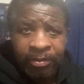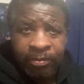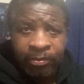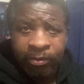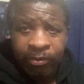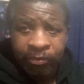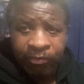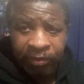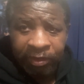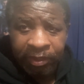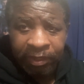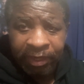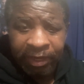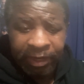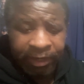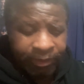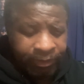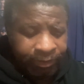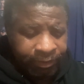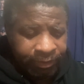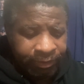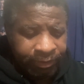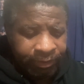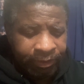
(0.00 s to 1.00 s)
Green
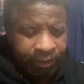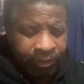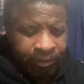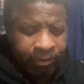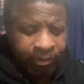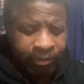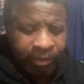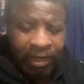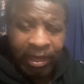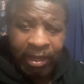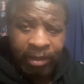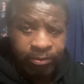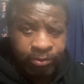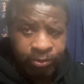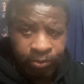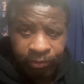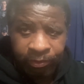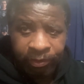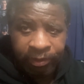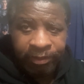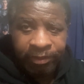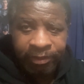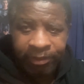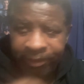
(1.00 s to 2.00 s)
Lantern, you know, or Hal
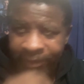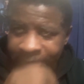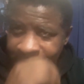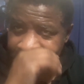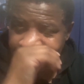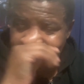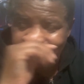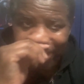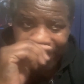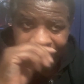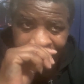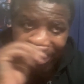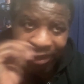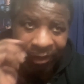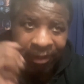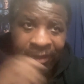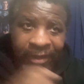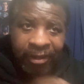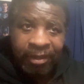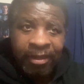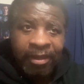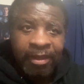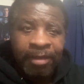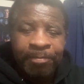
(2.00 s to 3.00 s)
Jordan, okay,
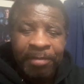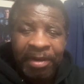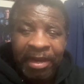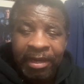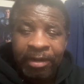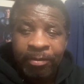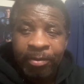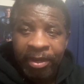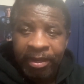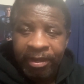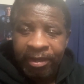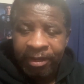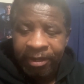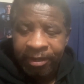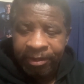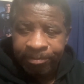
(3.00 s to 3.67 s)
but anyway,